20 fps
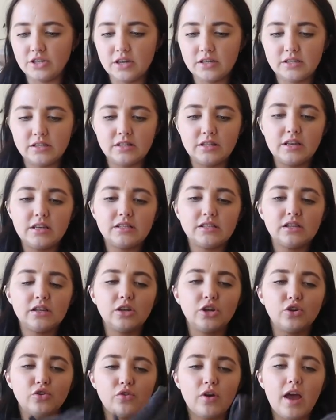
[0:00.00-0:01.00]
just this
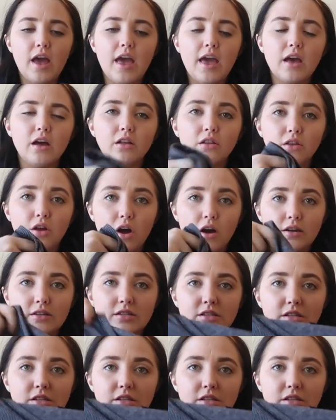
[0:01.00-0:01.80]
gray long